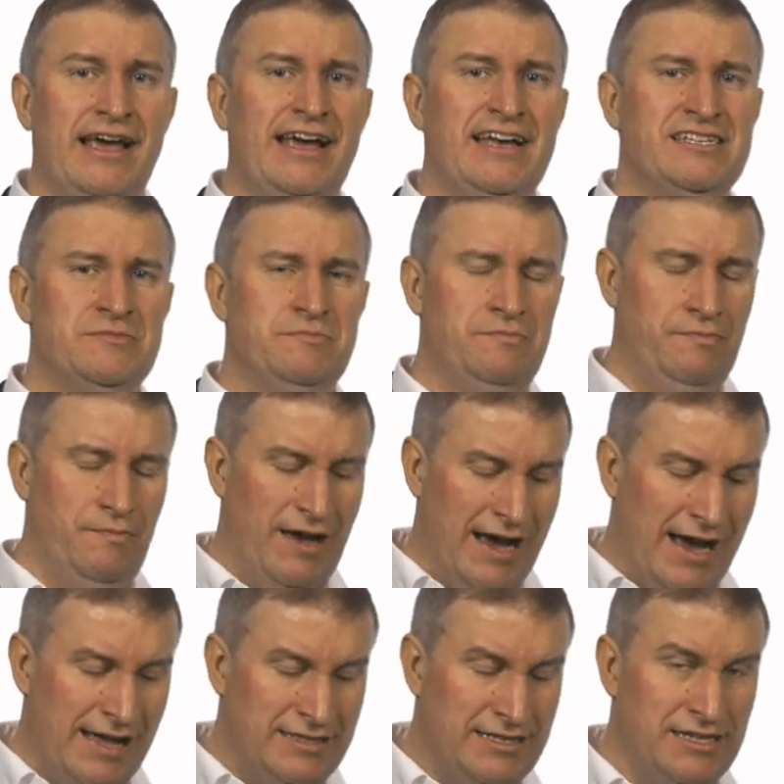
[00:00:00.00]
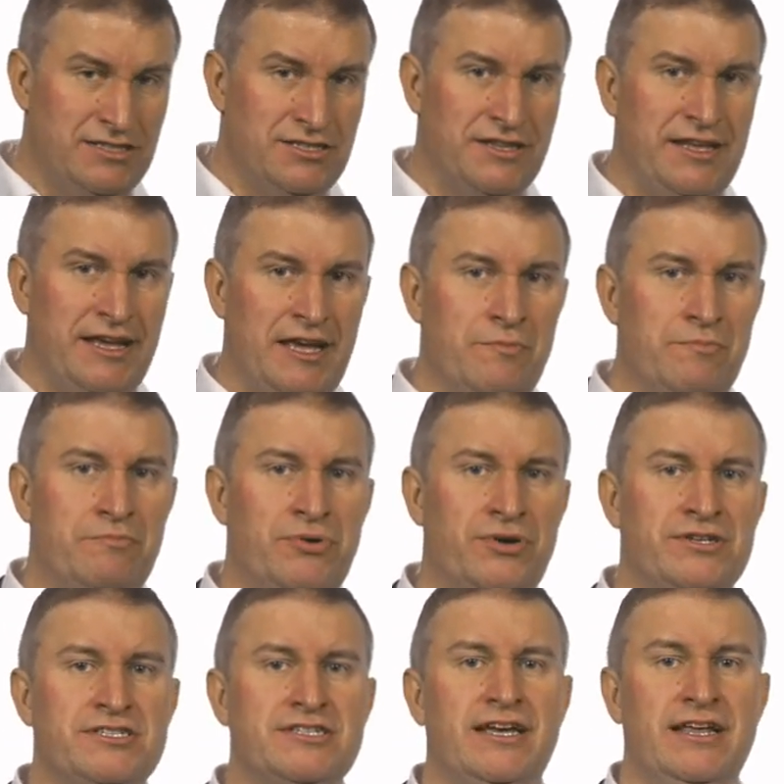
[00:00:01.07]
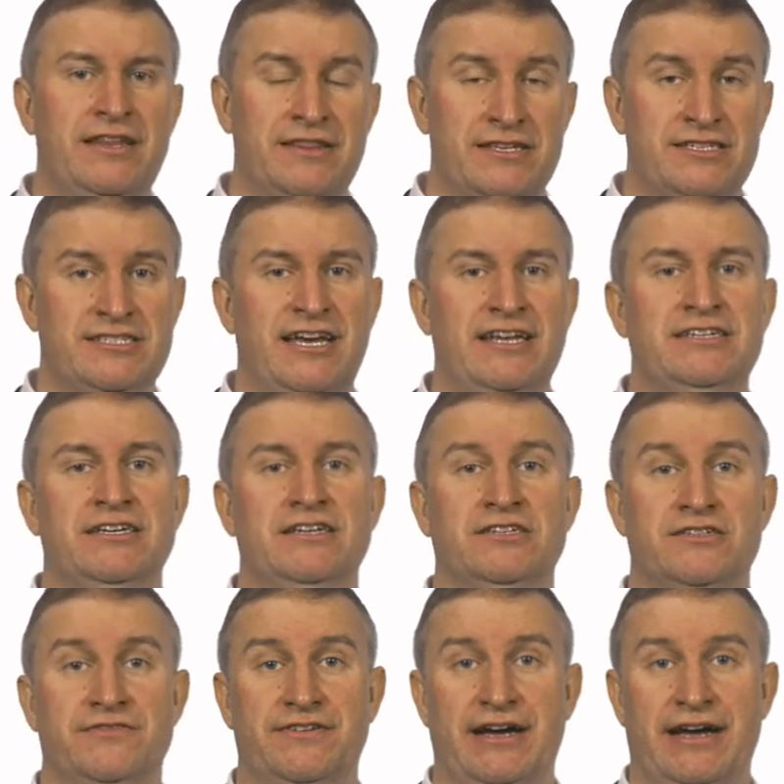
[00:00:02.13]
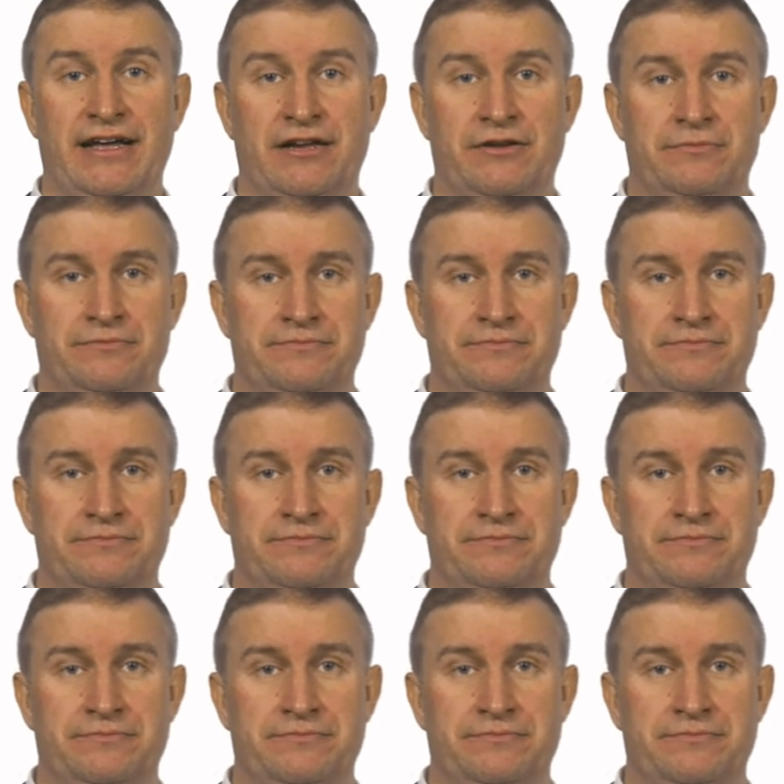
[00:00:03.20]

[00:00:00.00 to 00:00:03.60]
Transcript: is added to the inputs in the settings file.